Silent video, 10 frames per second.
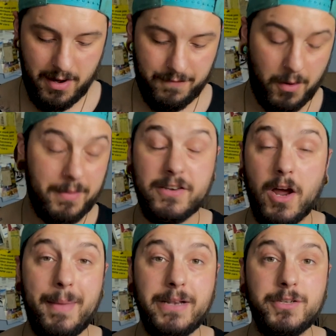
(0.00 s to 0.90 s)
I've got the
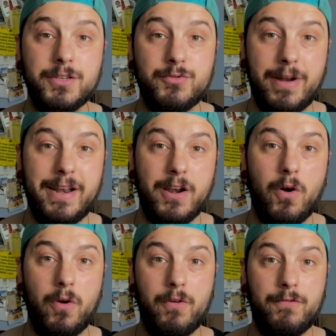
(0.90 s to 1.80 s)
dimensions written
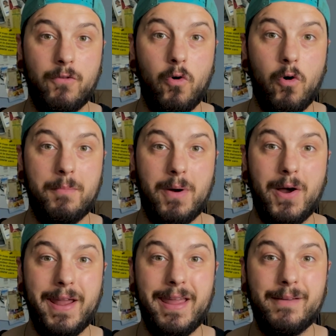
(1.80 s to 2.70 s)
on for
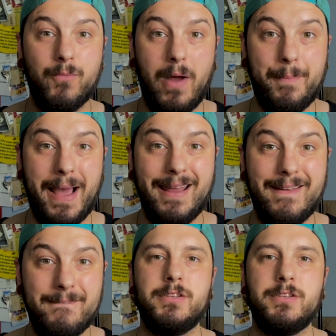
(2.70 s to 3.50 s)
my wet palette,